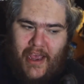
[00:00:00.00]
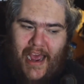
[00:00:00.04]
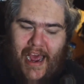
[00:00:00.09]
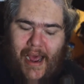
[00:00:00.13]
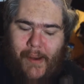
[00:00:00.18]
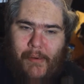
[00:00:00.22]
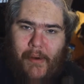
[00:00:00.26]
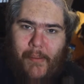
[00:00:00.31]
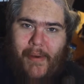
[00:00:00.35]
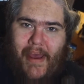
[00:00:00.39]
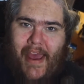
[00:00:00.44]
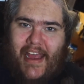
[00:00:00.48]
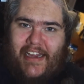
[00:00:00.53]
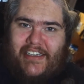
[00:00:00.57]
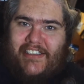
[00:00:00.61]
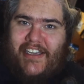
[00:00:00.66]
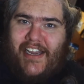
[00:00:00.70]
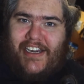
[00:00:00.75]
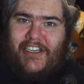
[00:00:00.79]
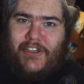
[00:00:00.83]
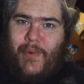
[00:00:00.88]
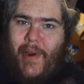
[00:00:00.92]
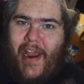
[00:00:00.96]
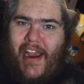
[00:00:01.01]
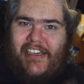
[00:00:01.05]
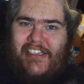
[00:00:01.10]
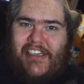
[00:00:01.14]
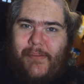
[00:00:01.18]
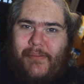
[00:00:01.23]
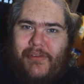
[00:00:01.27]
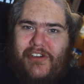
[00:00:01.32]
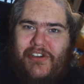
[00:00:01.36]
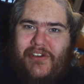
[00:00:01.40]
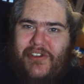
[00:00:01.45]
I bet my head's not as rashed
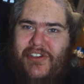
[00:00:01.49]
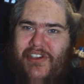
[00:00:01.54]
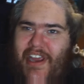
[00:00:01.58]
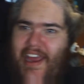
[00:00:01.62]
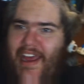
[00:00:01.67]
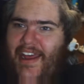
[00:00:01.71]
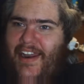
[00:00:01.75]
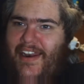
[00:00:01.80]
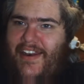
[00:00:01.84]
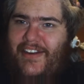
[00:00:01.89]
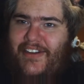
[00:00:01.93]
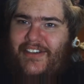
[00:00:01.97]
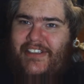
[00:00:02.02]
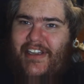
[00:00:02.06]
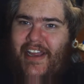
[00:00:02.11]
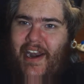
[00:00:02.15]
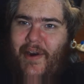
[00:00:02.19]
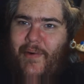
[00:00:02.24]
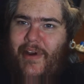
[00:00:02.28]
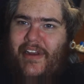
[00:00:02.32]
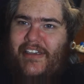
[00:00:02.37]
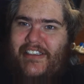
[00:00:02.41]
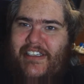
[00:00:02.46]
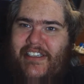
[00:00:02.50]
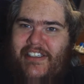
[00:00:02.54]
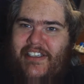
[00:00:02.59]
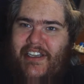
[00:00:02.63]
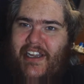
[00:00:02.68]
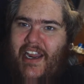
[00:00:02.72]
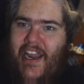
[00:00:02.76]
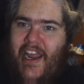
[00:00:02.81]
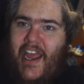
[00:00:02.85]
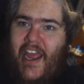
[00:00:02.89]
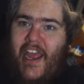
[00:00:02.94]
up as you said. You said it was. It's
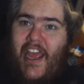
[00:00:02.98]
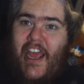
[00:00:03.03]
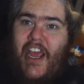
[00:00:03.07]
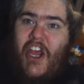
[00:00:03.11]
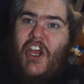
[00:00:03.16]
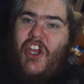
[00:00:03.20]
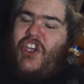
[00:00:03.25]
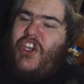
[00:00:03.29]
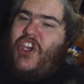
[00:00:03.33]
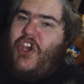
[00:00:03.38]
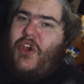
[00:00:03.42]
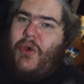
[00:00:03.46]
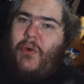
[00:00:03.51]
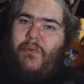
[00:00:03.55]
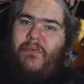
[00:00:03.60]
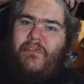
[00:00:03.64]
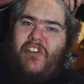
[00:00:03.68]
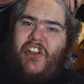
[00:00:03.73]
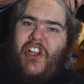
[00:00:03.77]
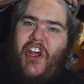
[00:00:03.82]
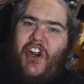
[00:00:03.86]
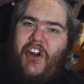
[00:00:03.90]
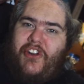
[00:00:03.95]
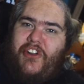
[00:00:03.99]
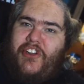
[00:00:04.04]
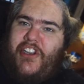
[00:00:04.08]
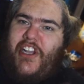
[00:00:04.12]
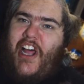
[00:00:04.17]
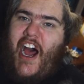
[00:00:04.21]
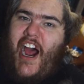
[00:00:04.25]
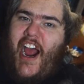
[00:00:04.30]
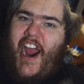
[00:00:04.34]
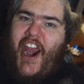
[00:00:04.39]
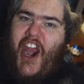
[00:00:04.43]
not. It? You
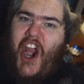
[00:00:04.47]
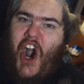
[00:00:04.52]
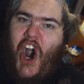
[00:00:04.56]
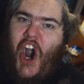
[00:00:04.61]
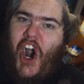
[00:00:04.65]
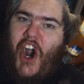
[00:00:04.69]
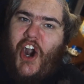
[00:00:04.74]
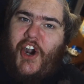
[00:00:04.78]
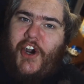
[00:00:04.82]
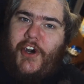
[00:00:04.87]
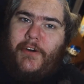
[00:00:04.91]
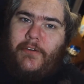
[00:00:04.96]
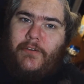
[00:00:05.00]
little liar. All.